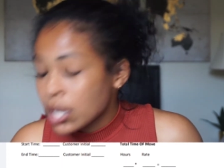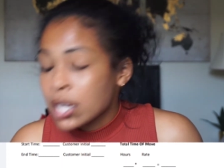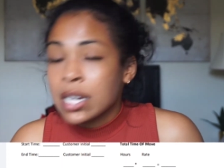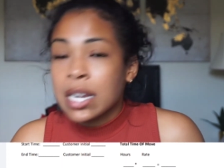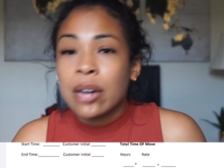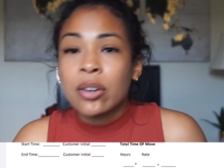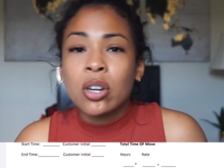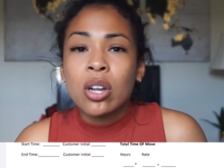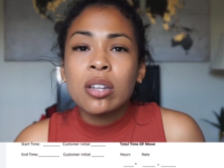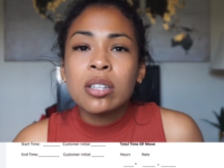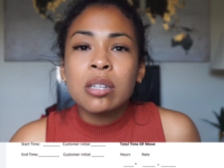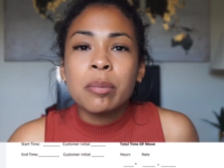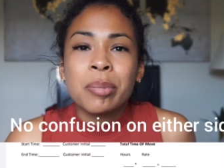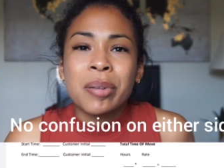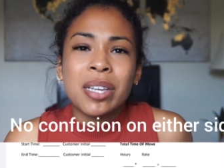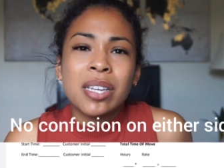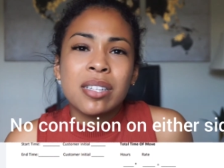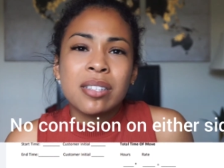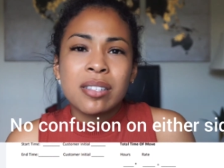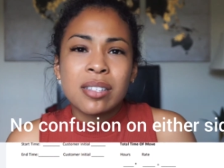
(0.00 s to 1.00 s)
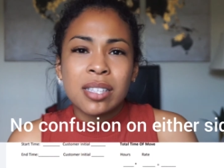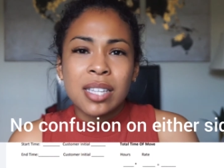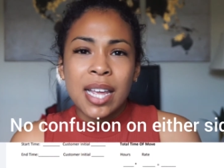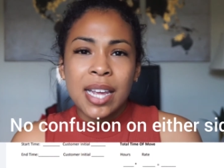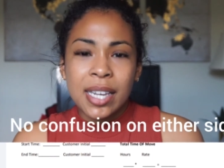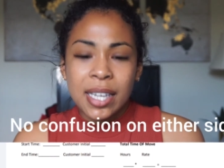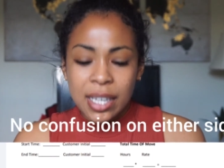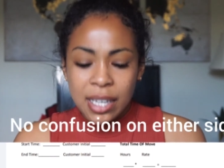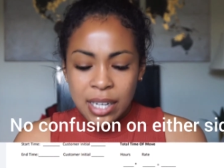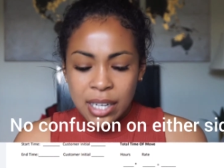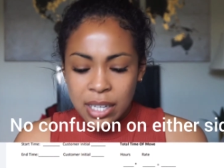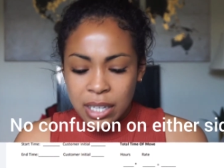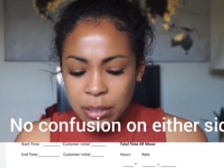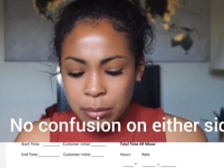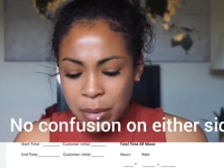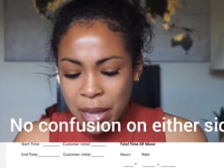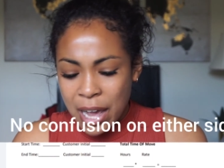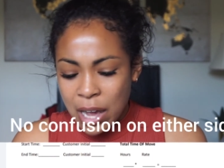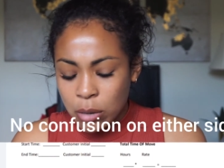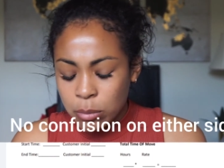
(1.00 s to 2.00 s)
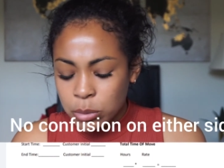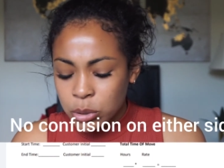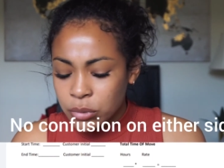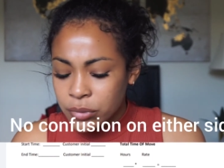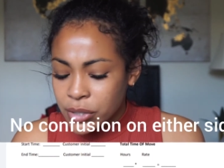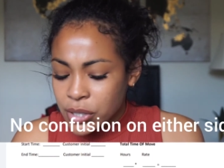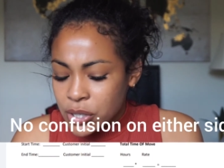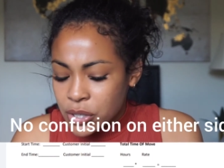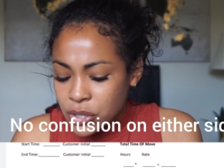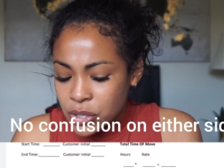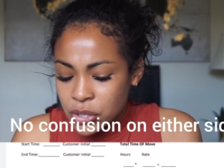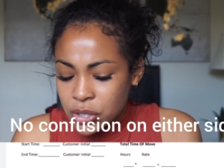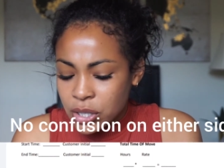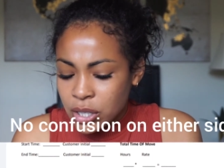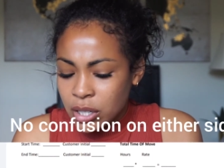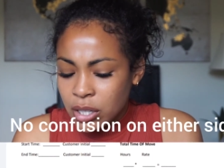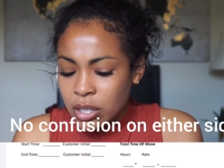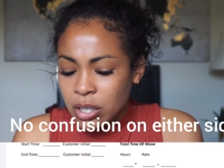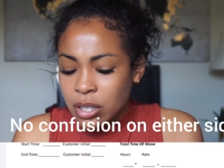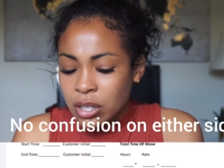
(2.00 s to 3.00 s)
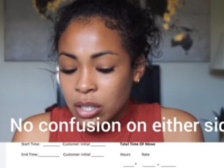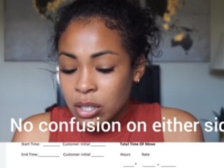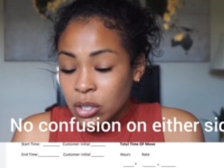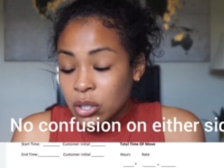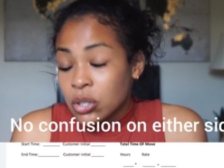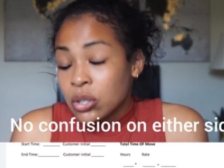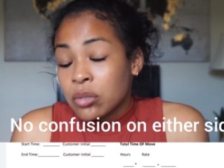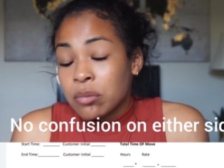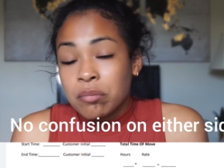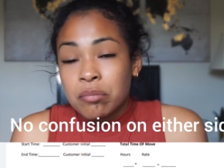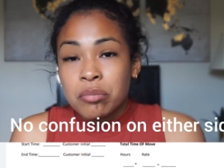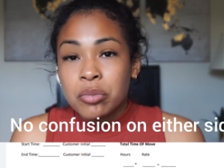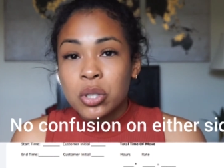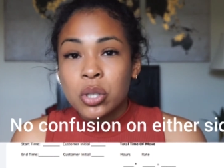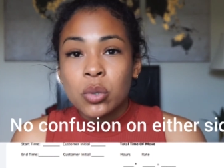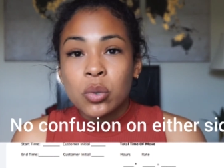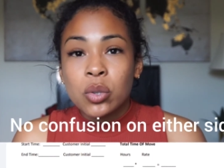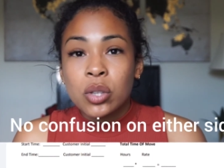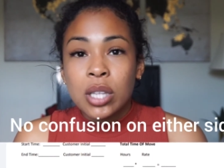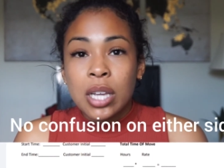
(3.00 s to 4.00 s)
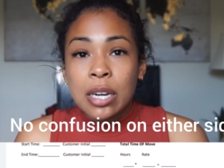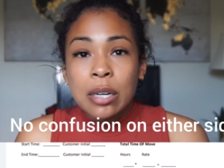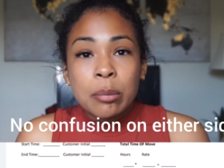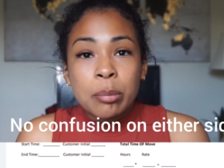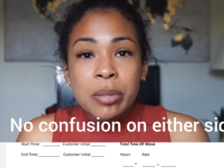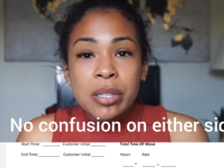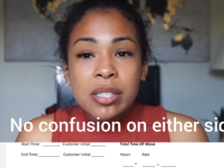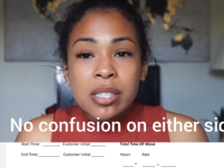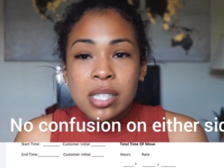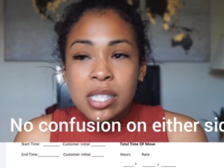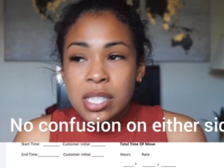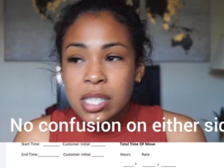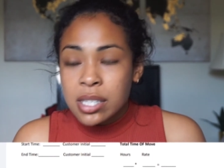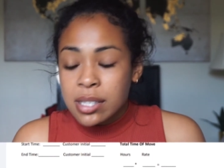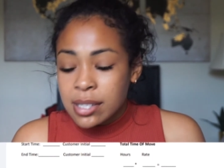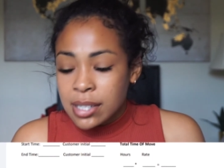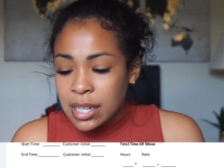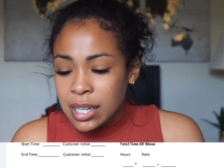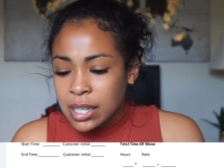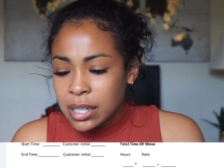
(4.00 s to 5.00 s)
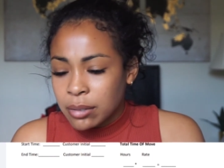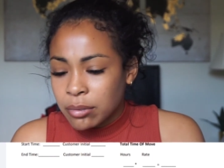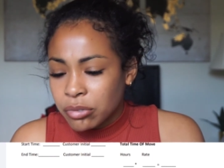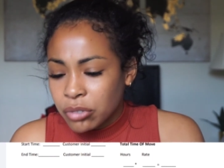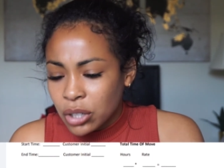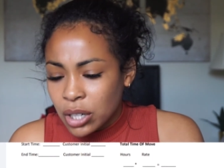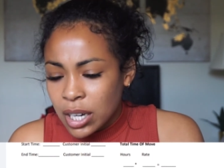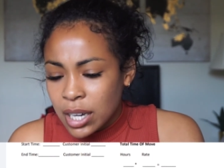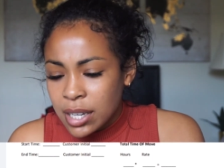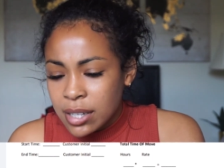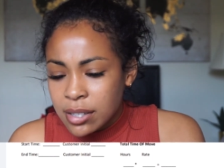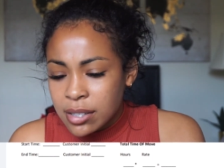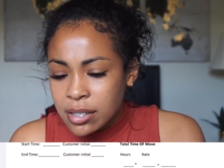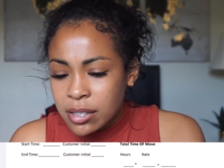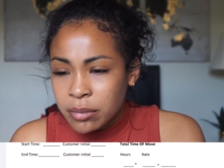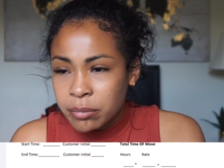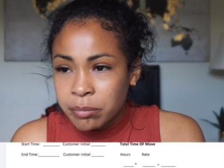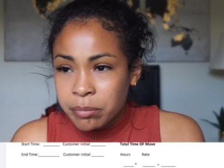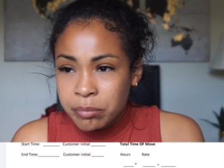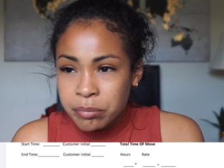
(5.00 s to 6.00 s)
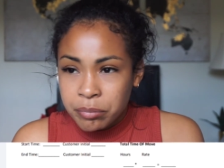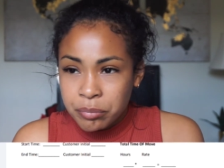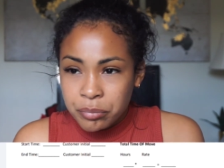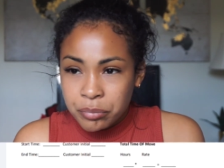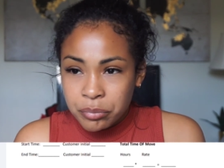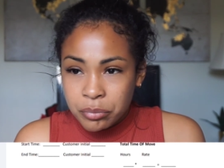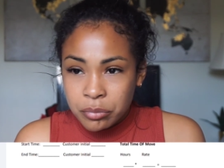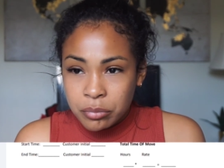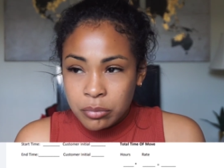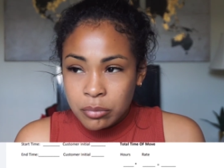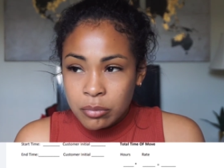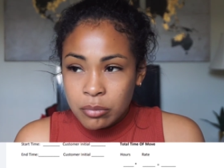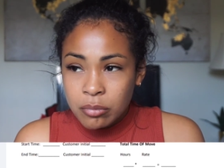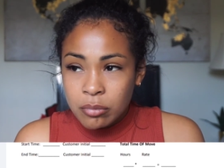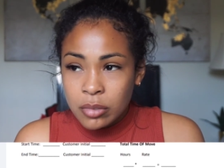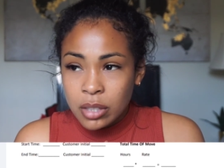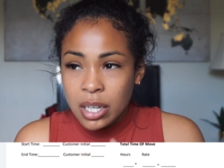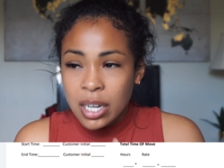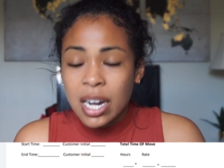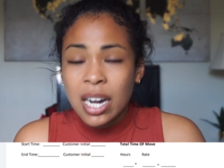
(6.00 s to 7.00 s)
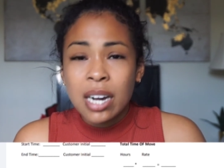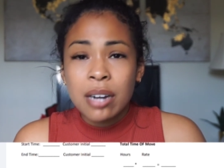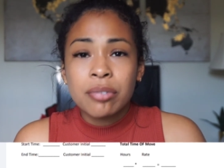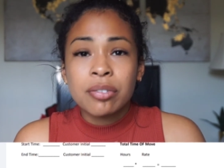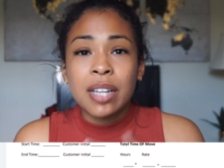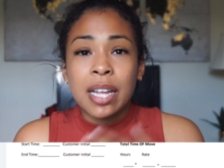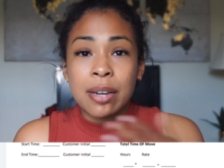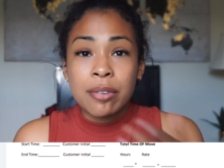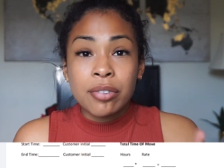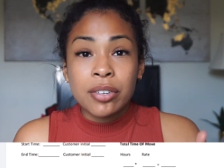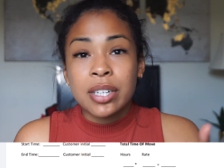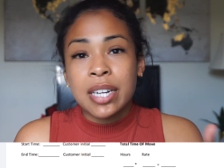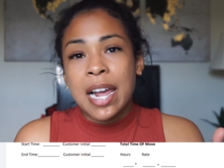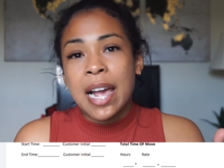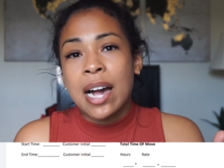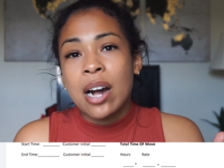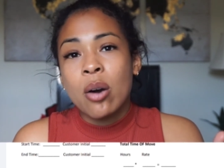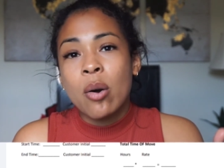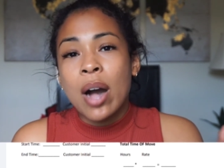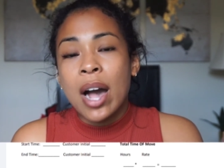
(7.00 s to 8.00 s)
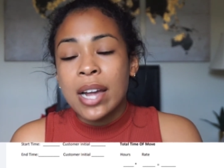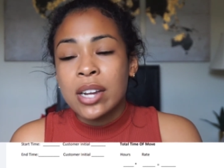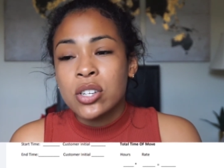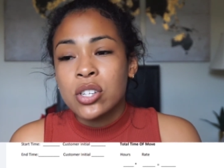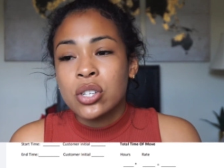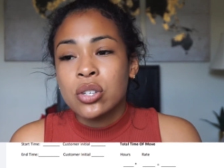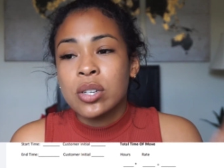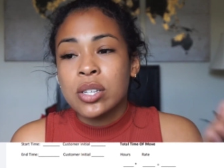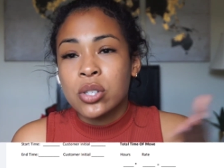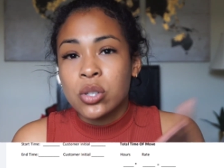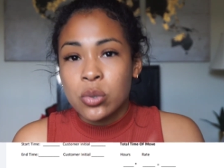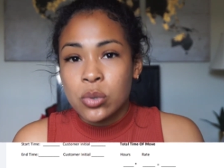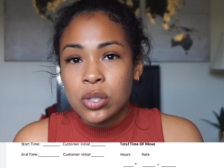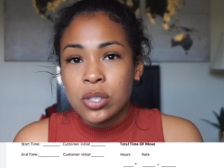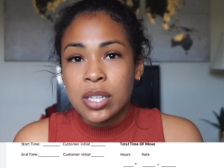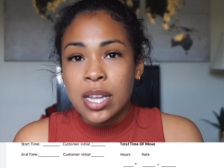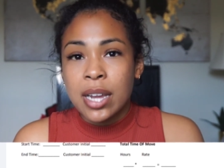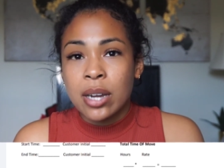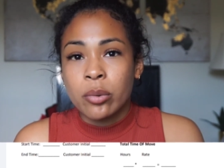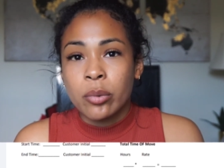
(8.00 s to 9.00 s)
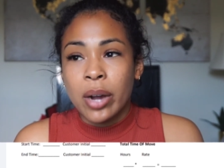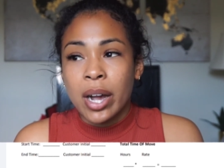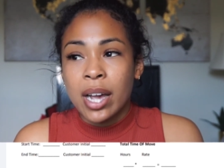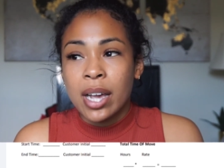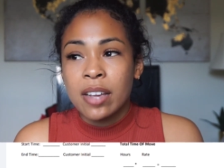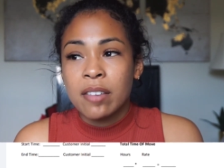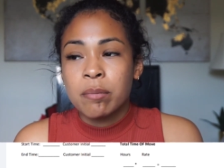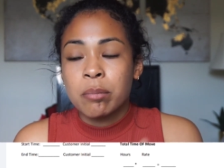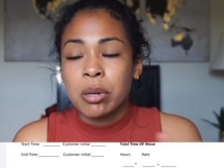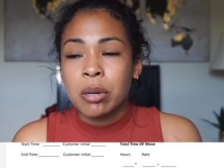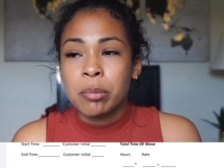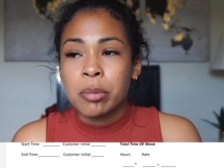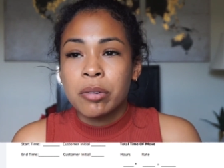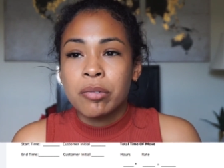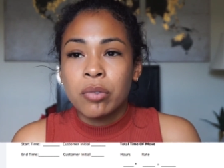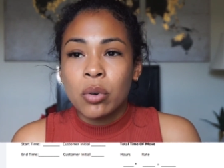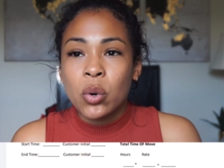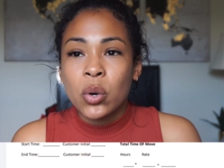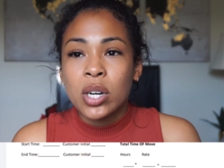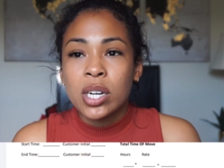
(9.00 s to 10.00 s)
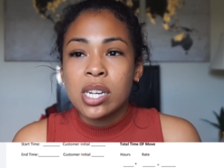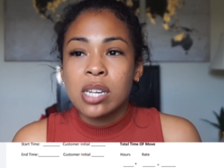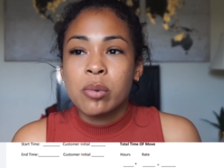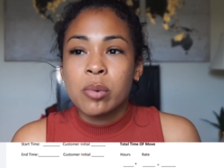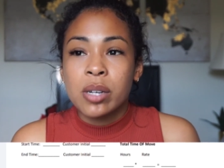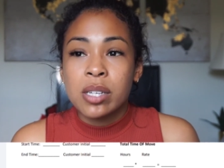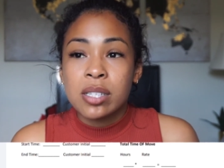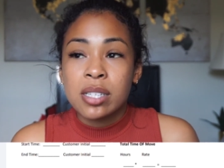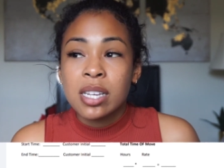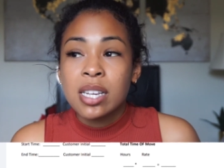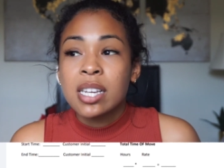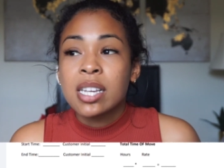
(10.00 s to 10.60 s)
now it all depends like um, how movers do their business. Um, for us, uh, like for now, I do as soon as they arrive. But before it was